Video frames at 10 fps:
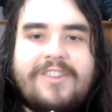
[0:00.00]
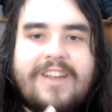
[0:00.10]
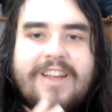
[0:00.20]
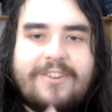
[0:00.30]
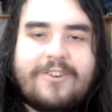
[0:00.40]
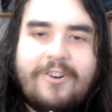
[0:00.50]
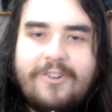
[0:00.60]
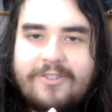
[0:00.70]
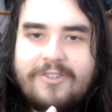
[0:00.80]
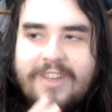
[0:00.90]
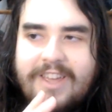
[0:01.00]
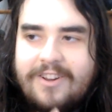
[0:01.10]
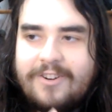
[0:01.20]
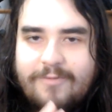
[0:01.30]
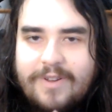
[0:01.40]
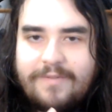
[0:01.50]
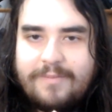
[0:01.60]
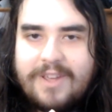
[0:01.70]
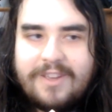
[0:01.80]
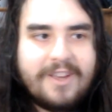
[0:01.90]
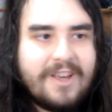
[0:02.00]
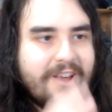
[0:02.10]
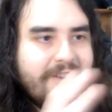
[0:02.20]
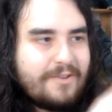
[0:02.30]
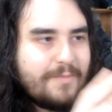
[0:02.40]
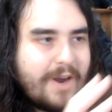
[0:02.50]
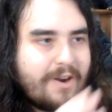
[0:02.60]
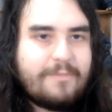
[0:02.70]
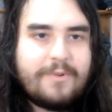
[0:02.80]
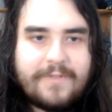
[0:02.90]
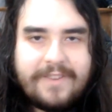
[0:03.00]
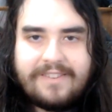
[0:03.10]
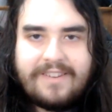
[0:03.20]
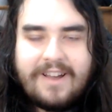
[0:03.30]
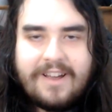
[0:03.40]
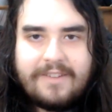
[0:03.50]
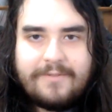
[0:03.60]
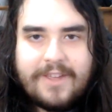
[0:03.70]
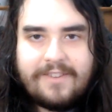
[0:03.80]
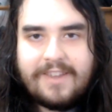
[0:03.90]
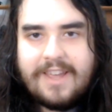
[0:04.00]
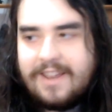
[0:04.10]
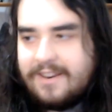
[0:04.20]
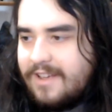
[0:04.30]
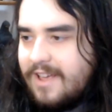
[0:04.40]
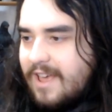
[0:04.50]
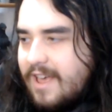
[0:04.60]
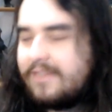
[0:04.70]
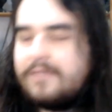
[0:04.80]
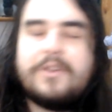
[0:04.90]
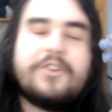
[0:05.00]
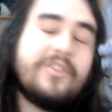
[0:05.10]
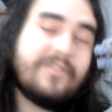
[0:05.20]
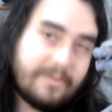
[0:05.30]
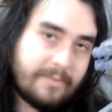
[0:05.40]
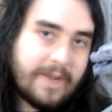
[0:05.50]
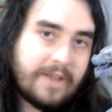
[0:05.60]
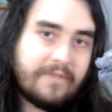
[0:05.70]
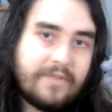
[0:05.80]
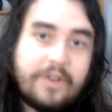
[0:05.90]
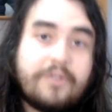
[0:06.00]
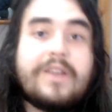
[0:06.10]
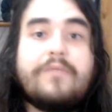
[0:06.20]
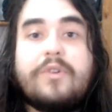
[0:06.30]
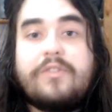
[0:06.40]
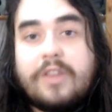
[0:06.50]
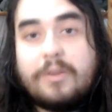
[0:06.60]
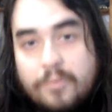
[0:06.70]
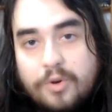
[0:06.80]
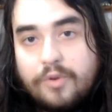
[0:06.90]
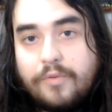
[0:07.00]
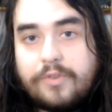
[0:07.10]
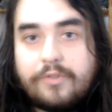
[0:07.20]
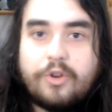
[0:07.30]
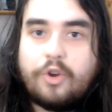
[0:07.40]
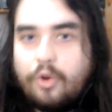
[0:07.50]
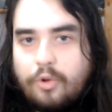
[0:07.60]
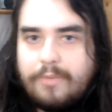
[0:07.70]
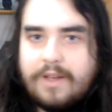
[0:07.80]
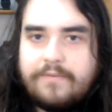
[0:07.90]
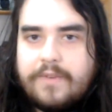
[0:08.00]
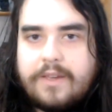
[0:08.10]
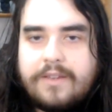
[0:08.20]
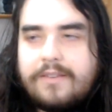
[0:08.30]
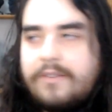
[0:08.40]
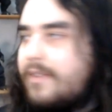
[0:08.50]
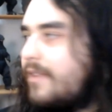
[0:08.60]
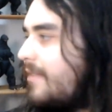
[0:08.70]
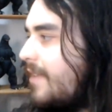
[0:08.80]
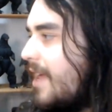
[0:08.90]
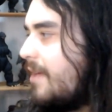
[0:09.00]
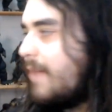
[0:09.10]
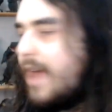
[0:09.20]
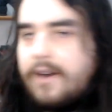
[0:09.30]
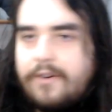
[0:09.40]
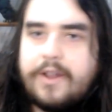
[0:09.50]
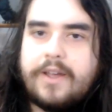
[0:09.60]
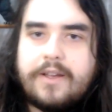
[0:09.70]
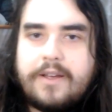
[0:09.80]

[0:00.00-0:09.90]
and Kong here with me to pair up with this guy because, again, as I mentioned in some of my other videos, I've recently moved, so not all my figures are in the same area.